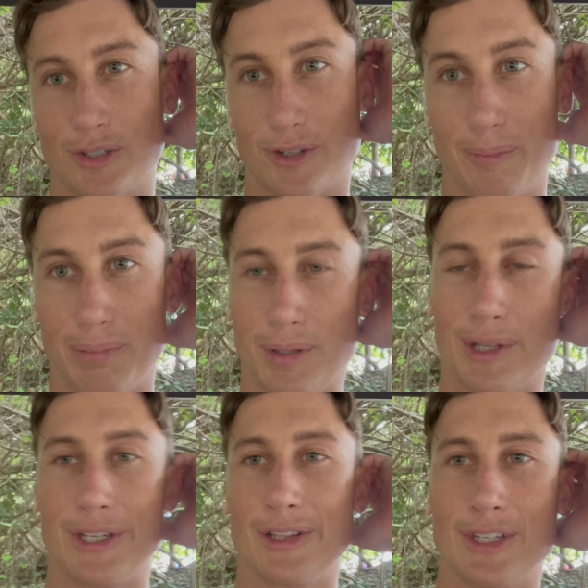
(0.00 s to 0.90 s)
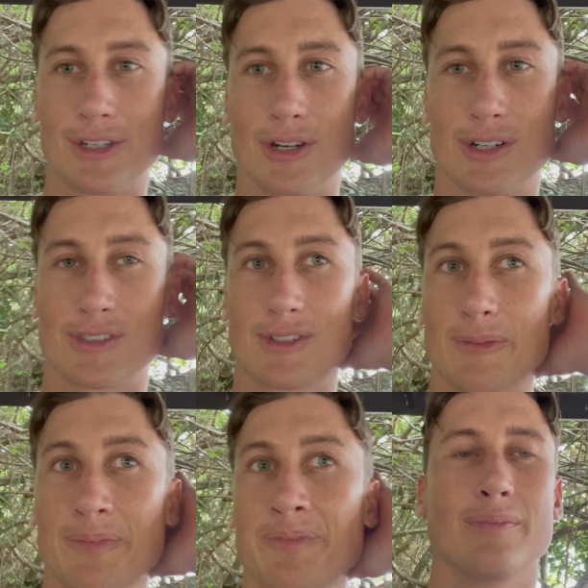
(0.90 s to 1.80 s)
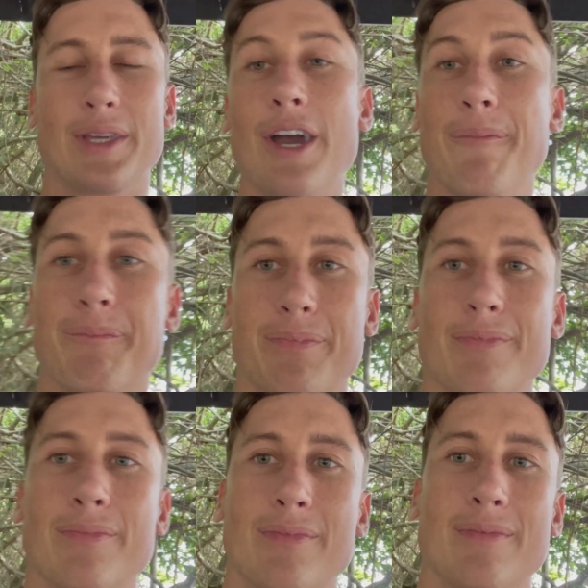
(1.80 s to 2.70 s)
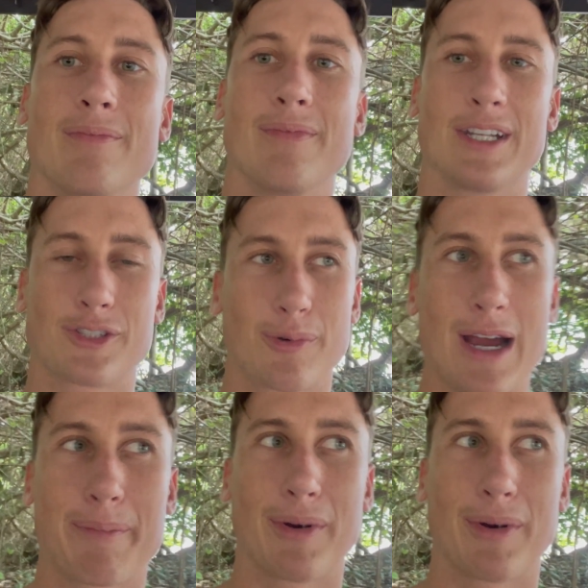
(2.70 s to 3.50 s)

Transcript: are completely cooked. But yeah, that's a wrap